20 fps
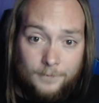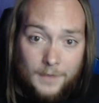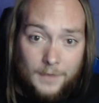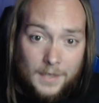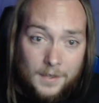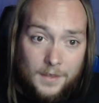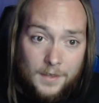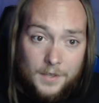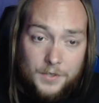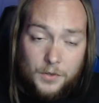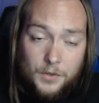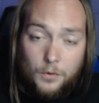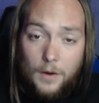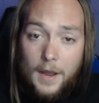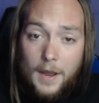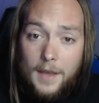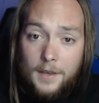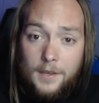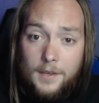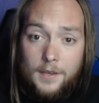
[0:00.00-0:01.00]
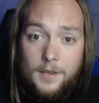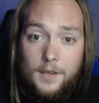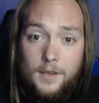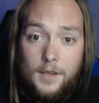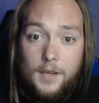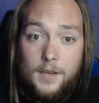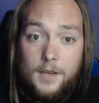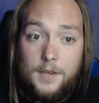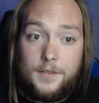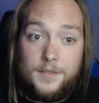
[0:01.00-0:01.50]
This crack
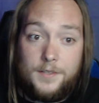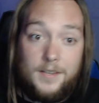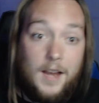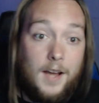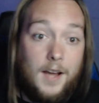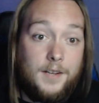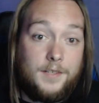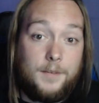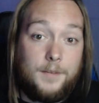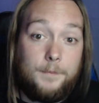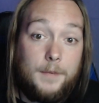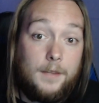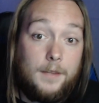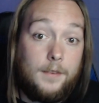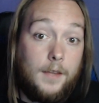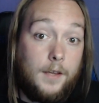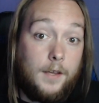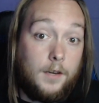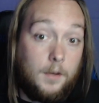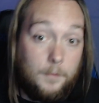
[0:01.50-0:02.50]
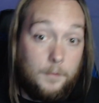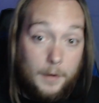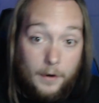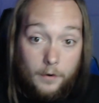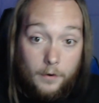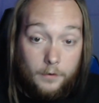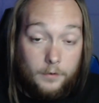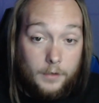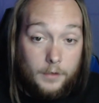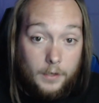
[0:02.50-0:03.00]
is not something that
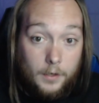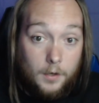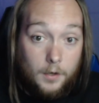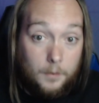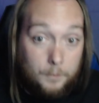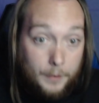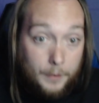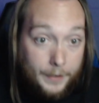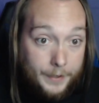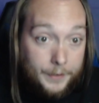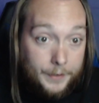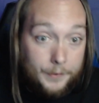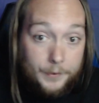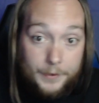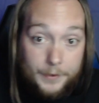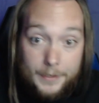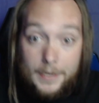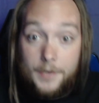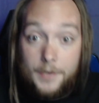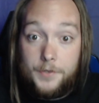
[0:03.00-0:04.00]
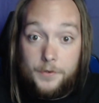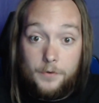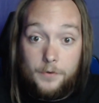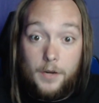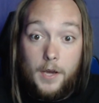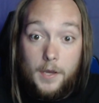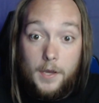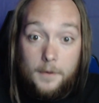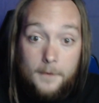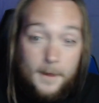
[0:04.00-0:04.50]
apparently appeared
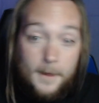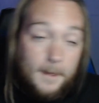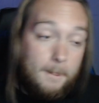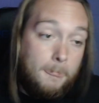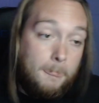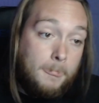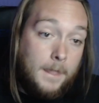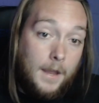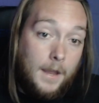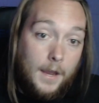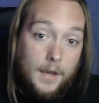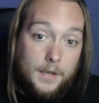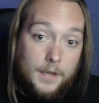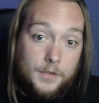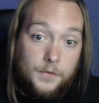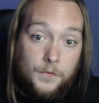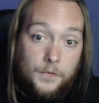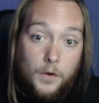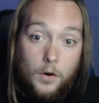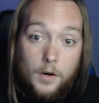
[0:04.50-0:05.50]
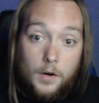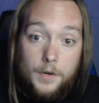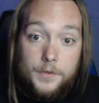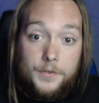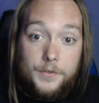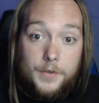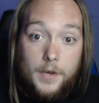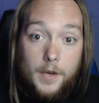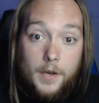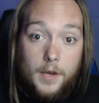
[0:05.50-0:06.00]
yesterday. As far
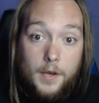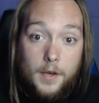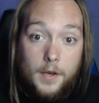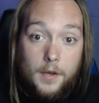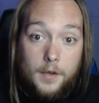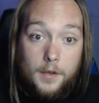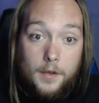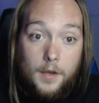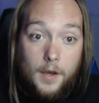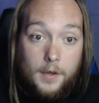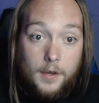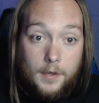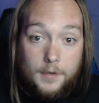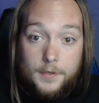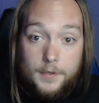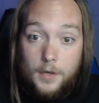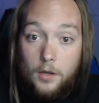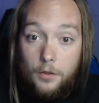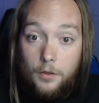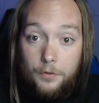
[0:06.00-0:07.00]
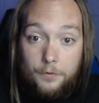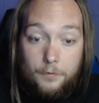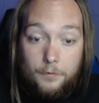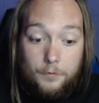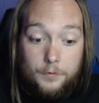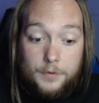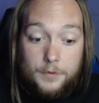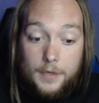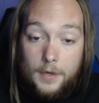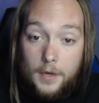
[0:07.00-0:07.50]
as I can tell
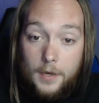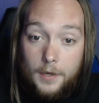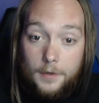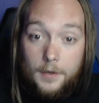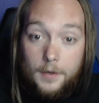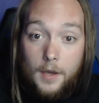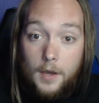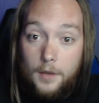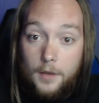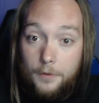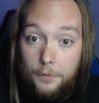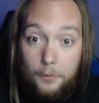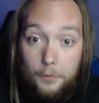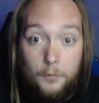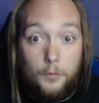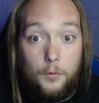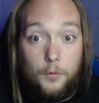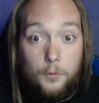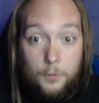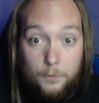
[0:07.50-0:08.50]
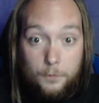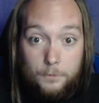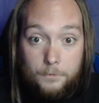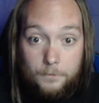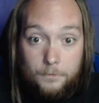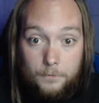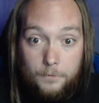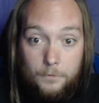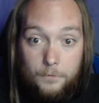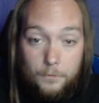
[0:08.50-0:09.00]
through digging and through
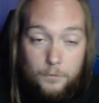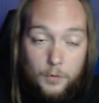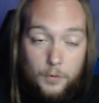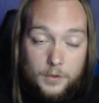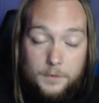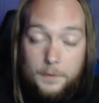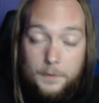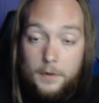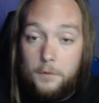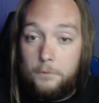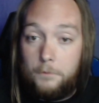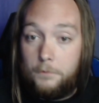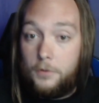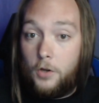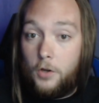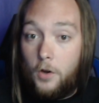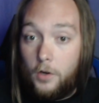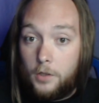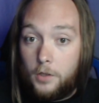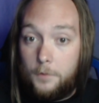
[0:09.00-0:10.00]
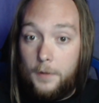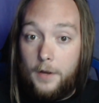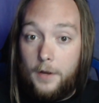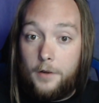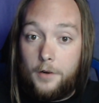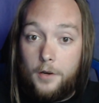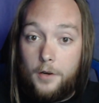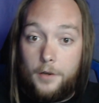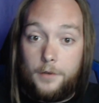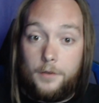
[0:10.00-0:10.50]
what's being talked about
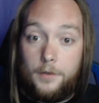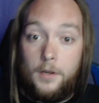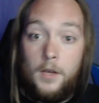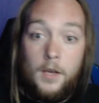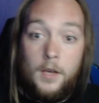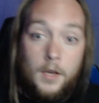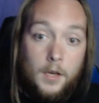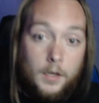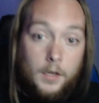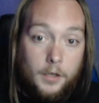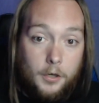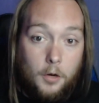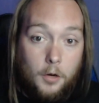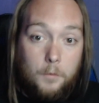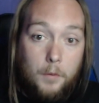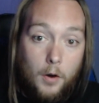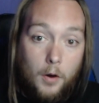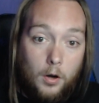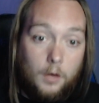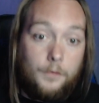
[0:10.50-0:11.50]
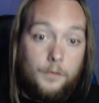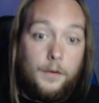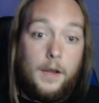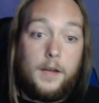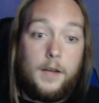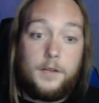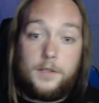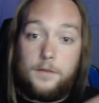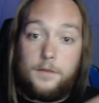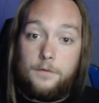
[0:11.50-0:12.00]
on, you know, park
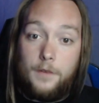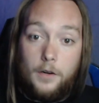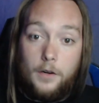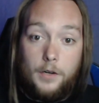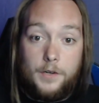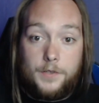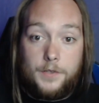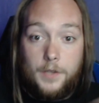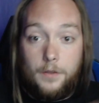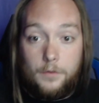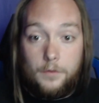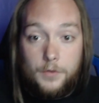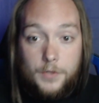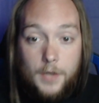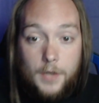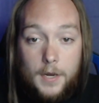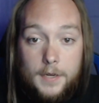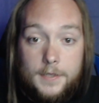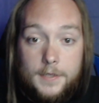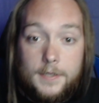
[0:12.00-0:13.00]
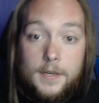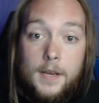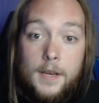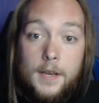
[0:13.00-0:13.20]
fans and various other sites,